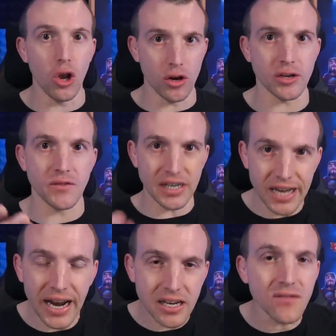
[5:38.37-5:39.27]
lot of
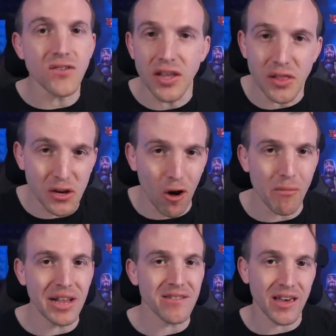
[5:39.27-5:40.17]
detectives in the
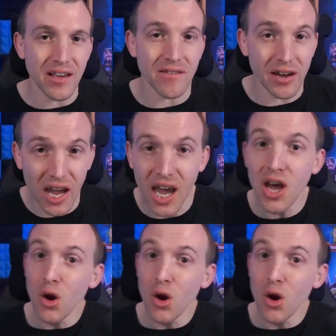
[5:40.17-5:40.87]
comments yesterday